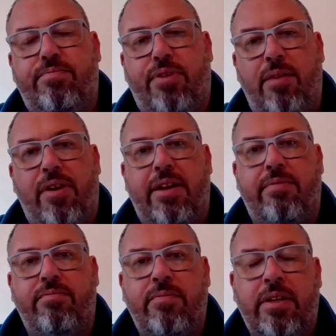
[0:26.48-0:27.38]
primary
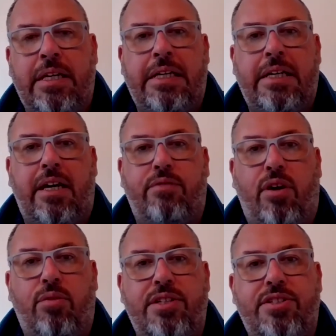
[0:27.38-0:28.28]

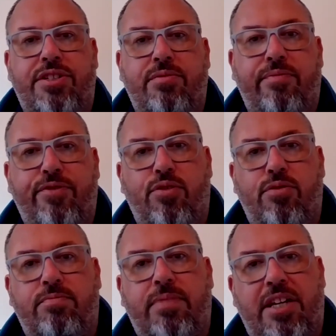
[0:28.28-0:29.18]
role is to
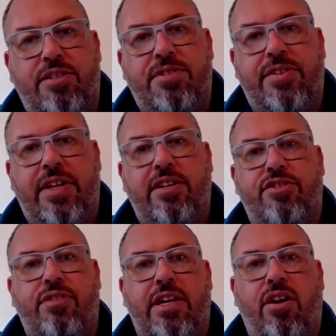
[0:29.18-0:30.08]
inform customers in the
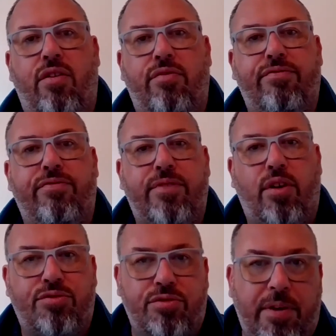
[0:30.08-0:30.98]
industry of
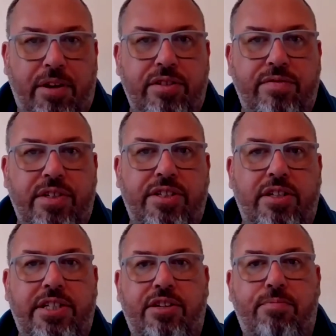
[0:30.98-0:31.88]
Cox Automotive's
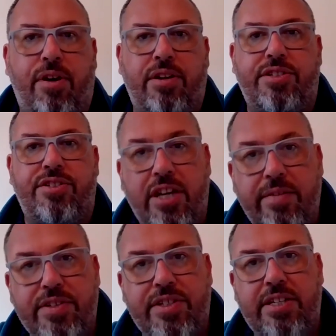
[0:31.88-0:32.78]
exciting new products and
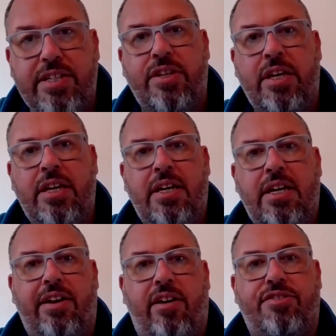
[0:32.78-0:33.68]
services
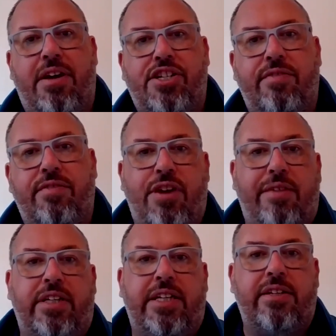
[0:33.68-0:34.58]
and our direction of
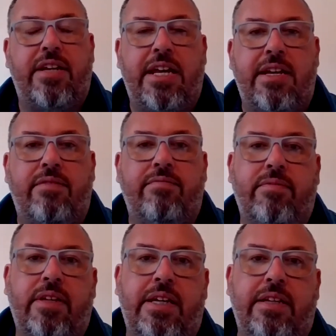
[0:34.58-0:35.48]
travel in
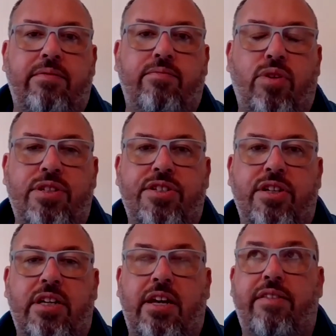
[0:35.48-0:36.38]
what is
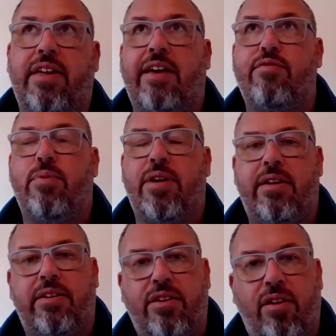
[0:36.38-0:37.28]
certainly, I think everybody
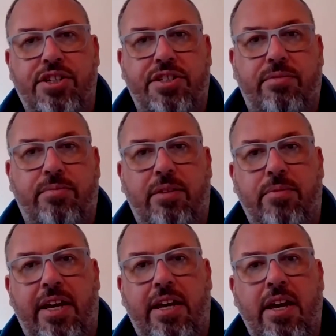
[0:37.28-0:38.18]
acknowledges at the
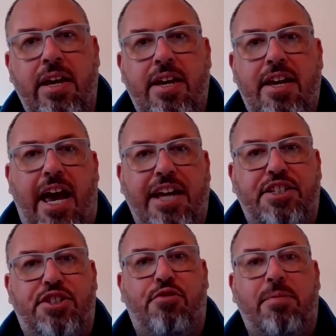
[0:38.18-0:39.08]
moment, a
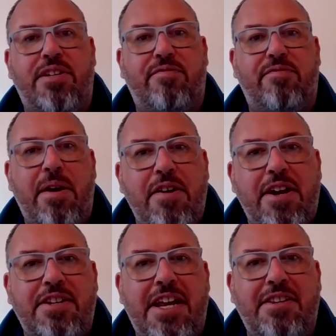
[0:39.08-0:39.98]
disruptive
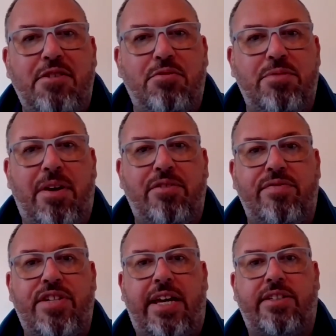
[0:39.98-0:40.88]
period in the automotive
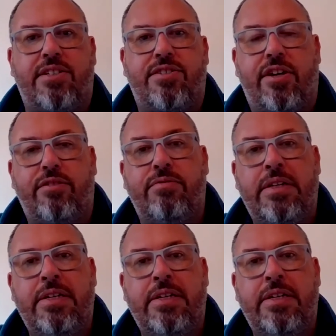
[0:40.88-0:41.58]
sector. So,